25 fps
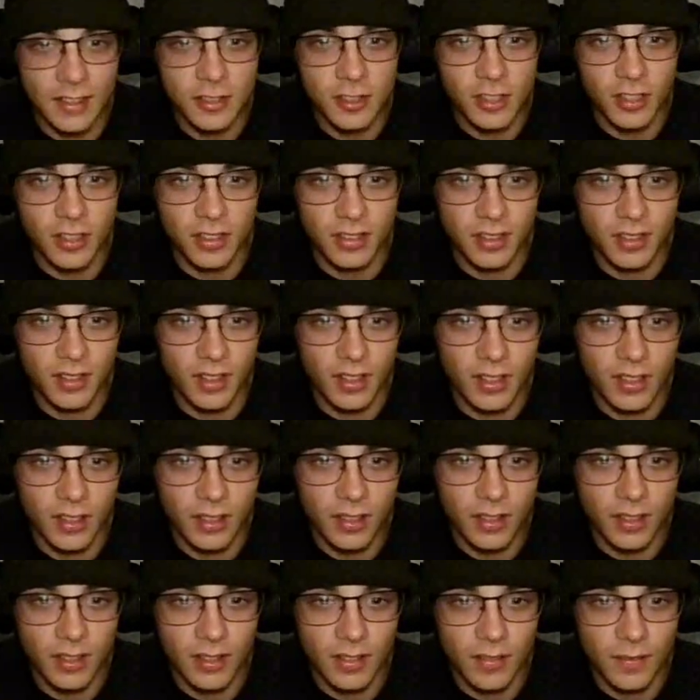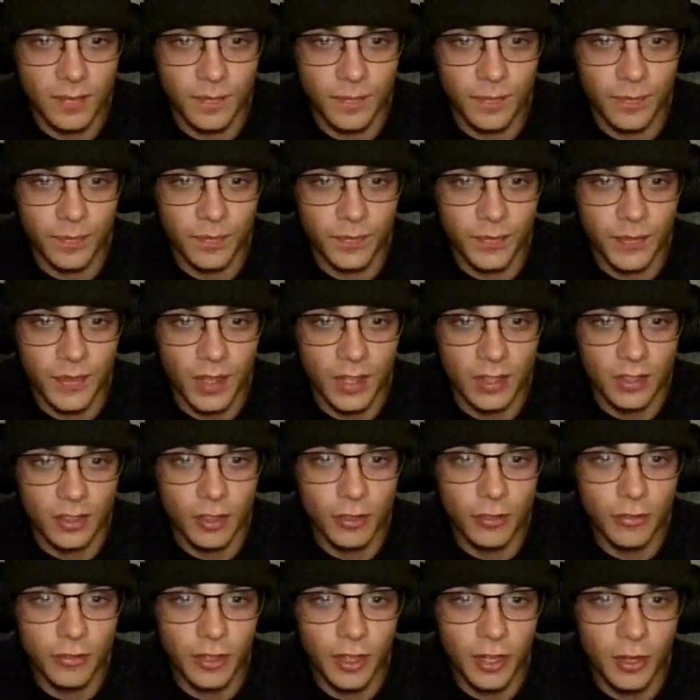just
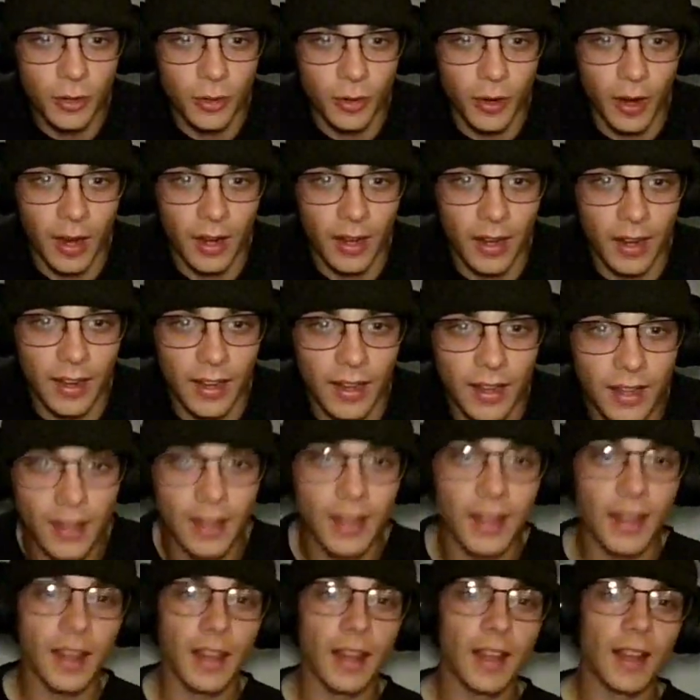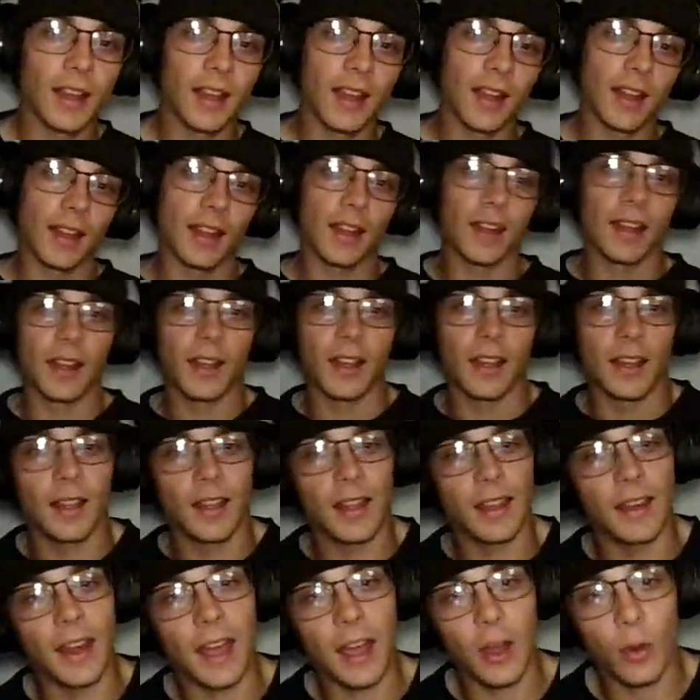too few.
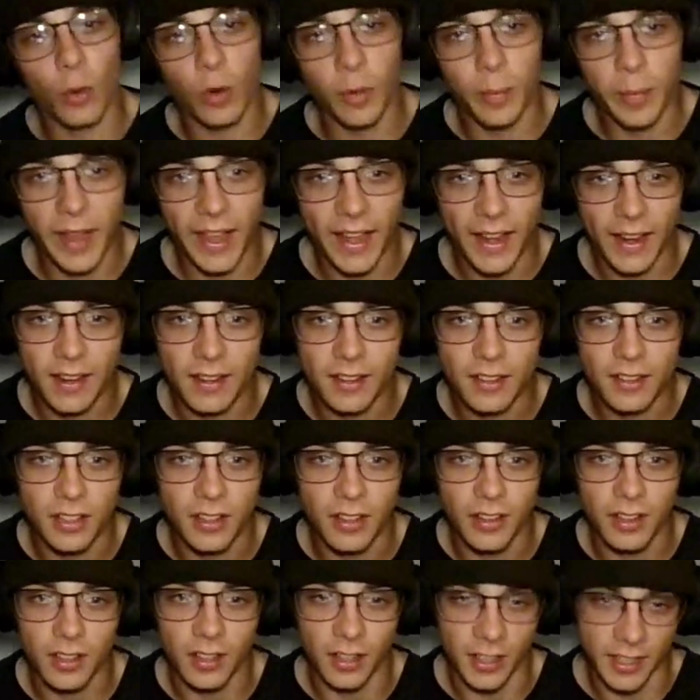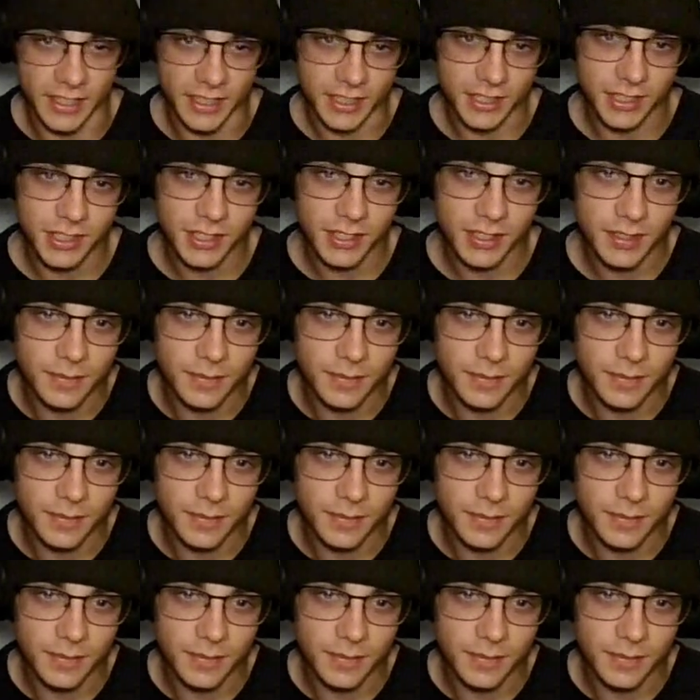And now we're back to the clinch.